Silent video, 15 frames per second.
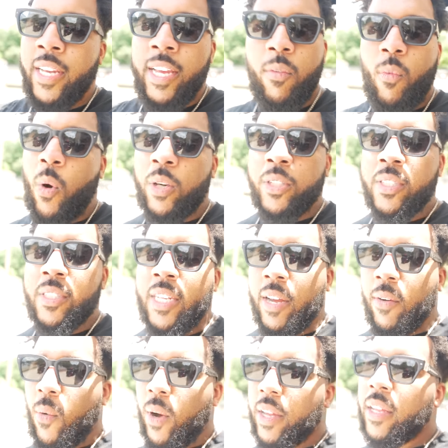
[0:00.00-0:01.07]
It works the
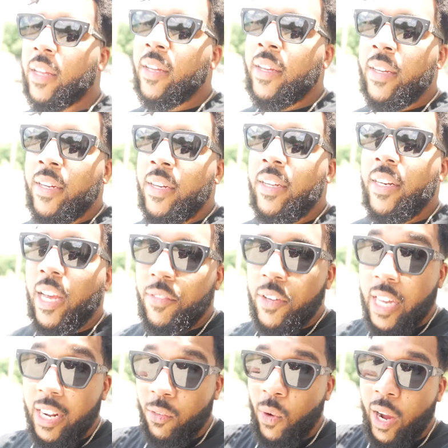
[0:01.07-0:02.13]
same way. Now, if you
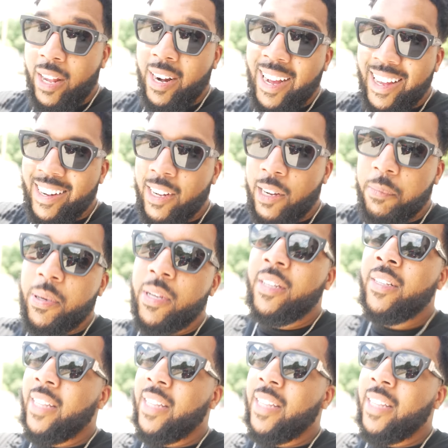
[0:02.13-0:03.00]
got a red eye and up,